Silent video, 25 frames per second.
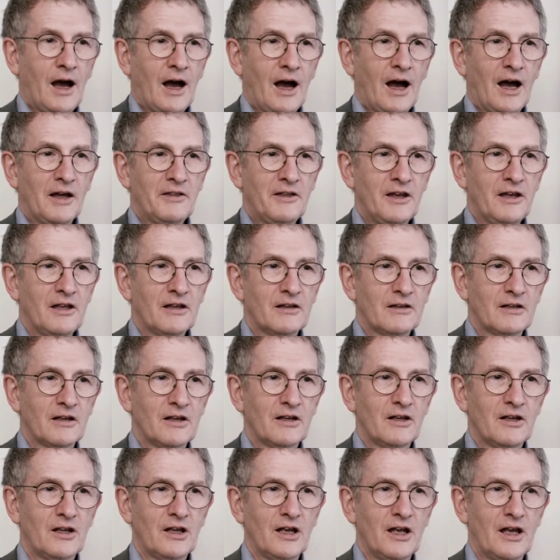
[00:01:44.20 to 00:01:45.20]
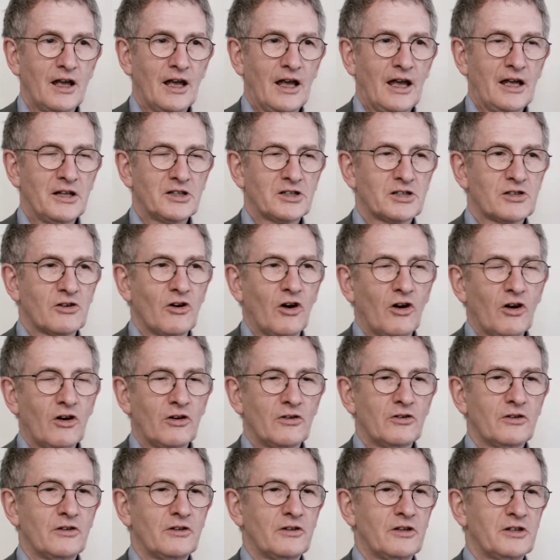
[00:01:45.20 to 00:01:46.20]
I think
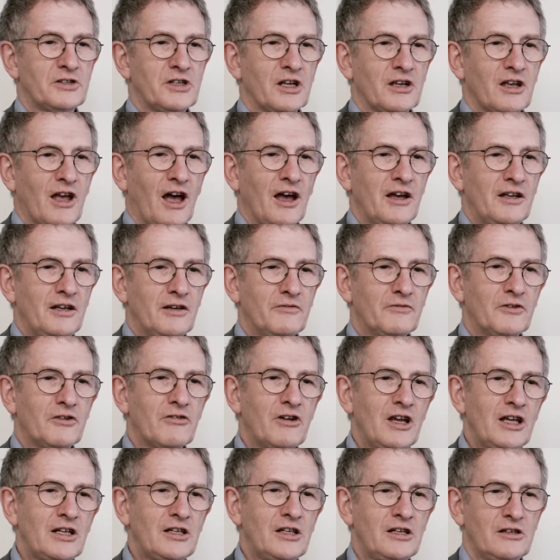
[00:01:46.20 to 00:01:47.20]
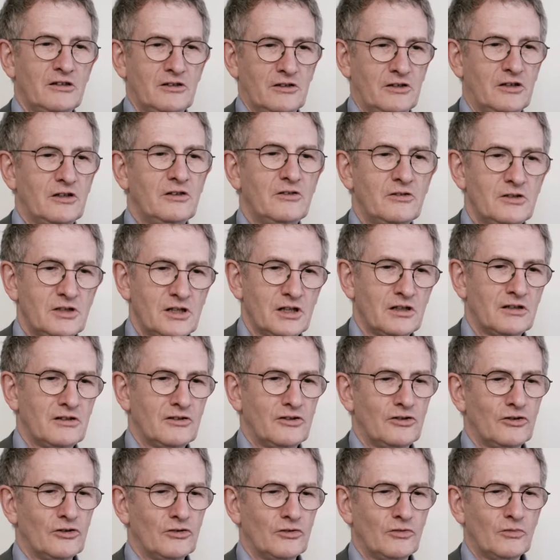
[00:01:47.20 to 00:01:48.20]
there's a kind of gradient to using the
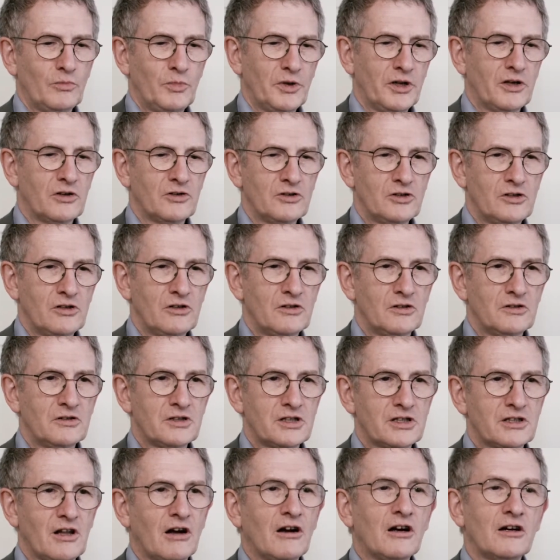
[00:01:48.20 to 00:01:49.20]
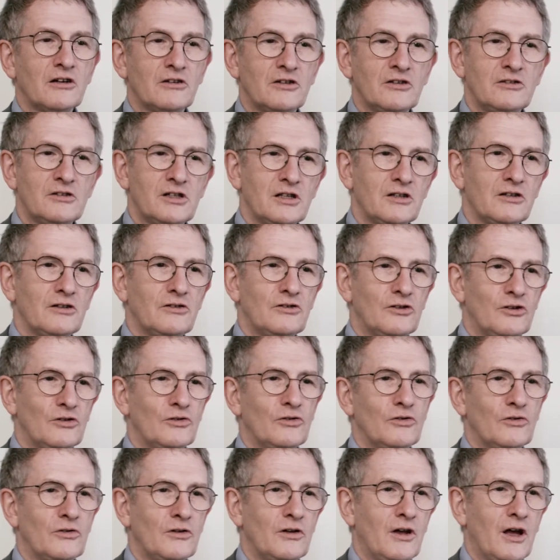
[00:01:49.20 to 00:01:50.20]
tool, because you can start using the
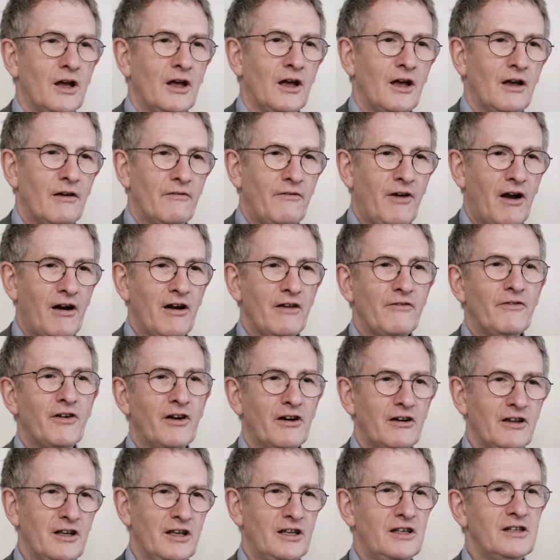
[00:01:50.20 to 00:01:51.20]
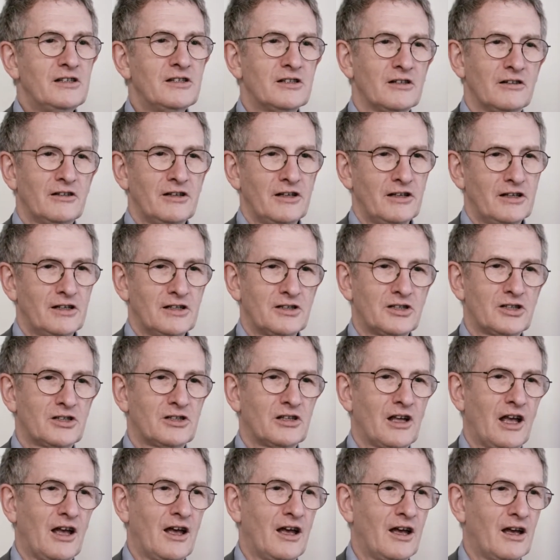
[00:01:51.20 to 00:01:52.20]
tool very, very easily. It's
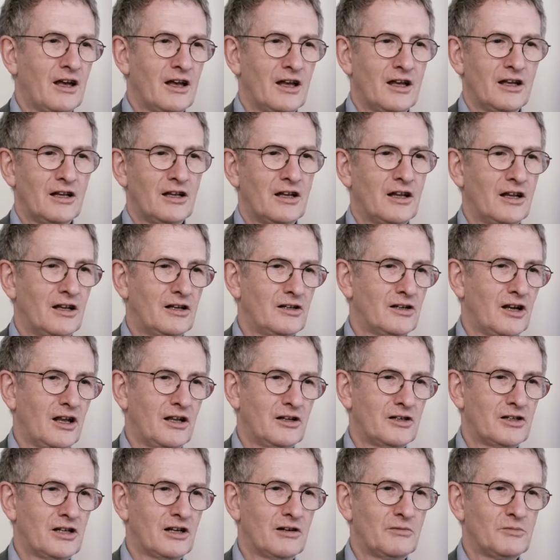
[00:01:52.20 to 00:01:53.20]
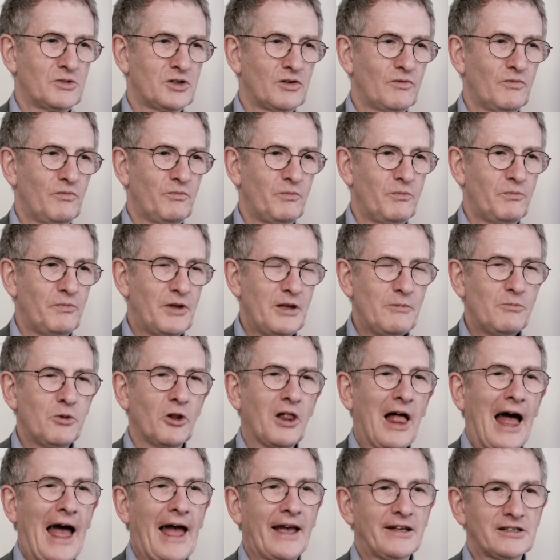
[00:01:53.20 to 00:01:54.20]
in terms of people
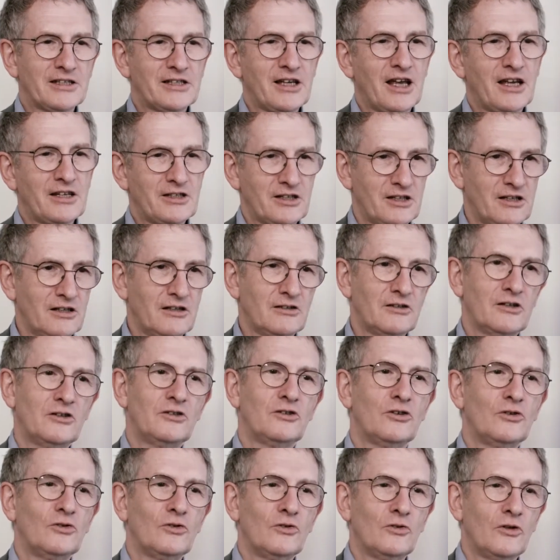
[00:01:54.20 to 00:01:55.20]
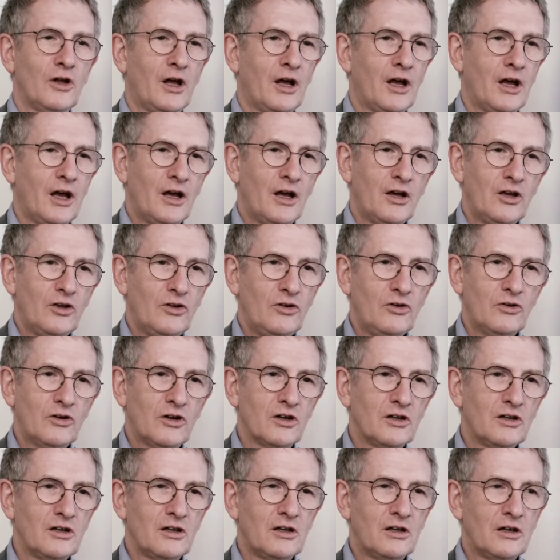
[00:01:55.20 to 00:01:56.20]
accessing the tool, you
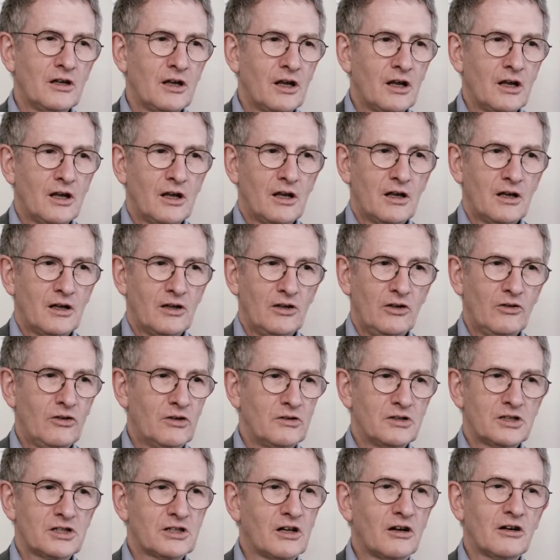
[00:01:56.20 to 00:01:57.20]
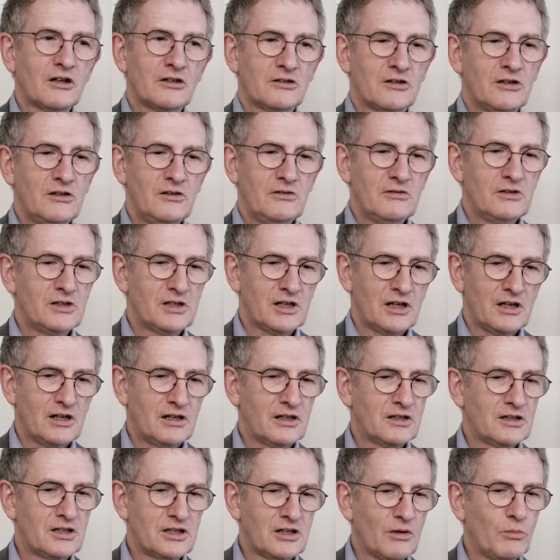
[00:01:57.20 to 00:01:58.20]
can start to use it in
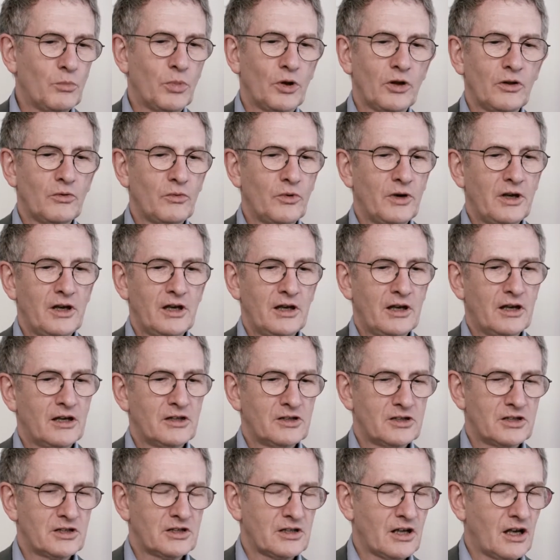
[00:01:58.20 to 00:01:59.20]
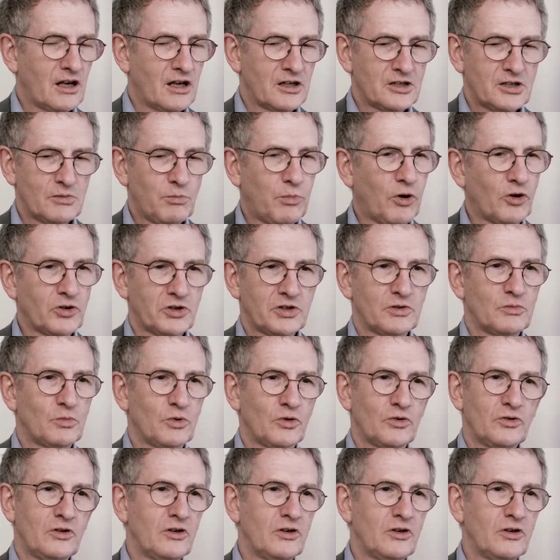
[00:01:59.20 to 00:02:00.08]
as simple a way as possible.